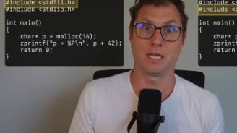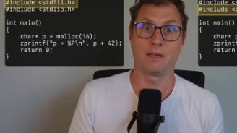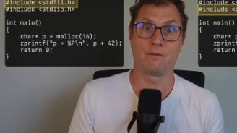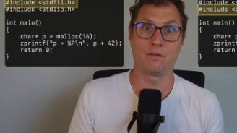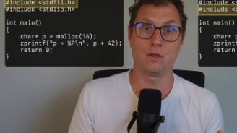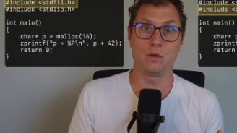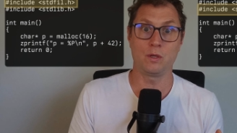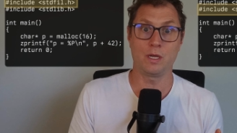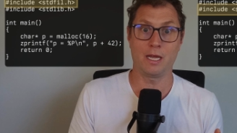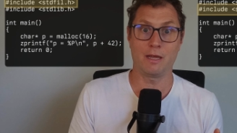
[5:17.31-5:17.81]
If
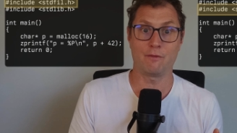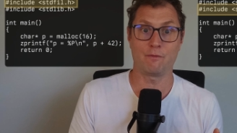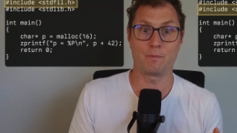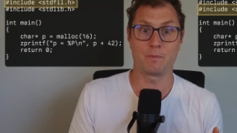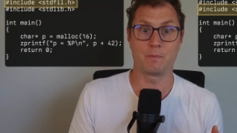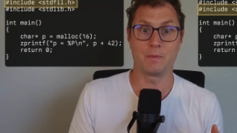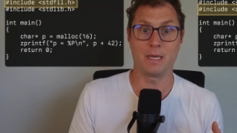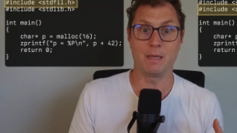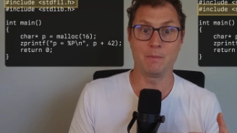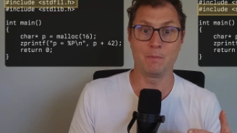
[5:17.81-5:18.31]
you have
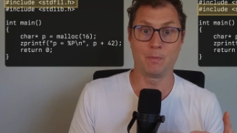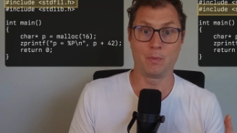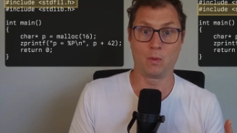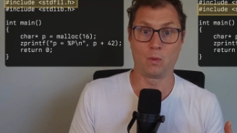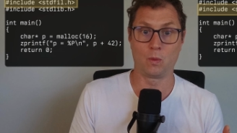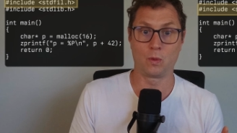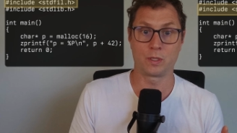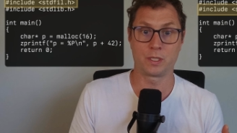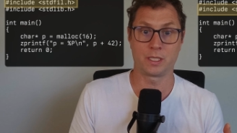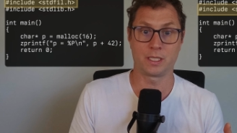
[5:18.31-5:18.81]

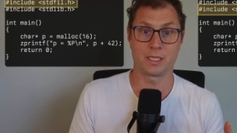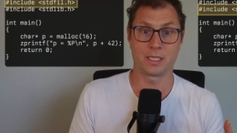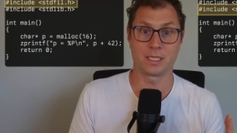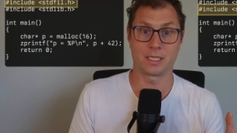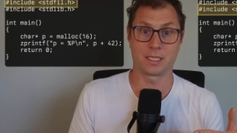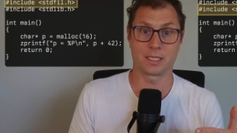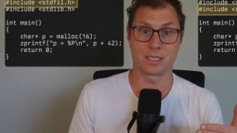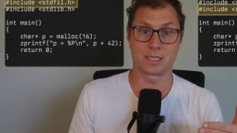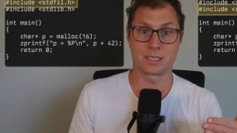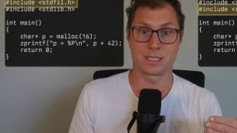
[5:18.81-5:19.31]
imported
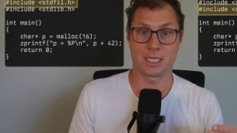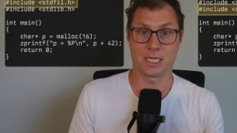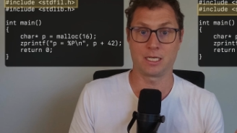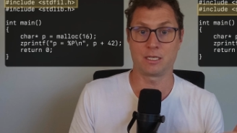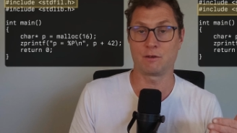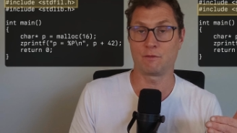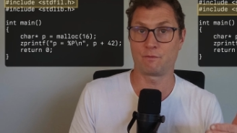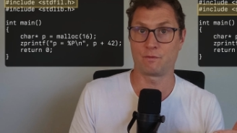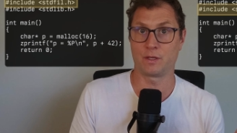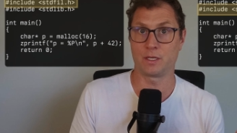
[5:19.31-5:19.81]
the
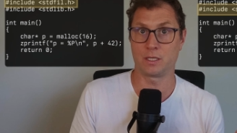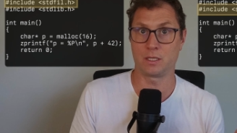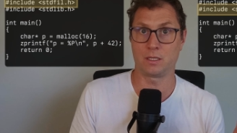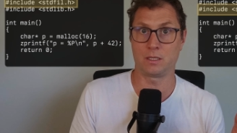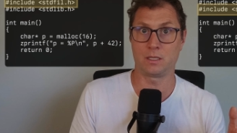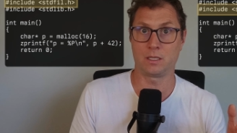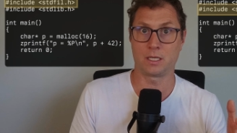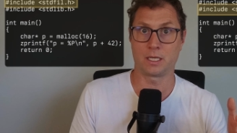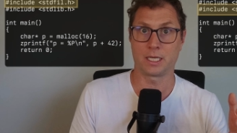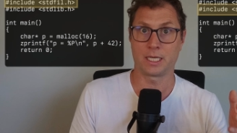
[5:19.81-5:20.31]
standard
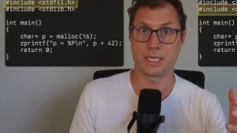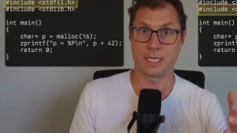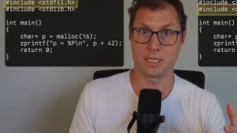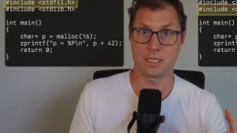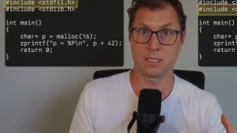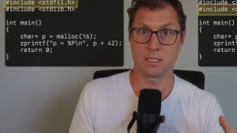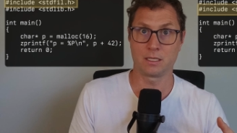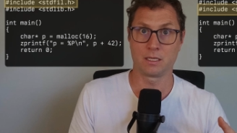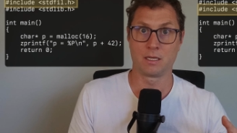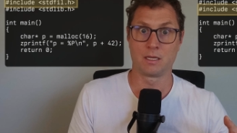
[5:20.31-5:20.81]
fil
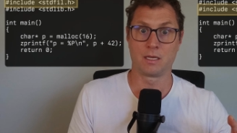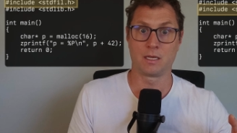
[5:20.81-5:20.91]
header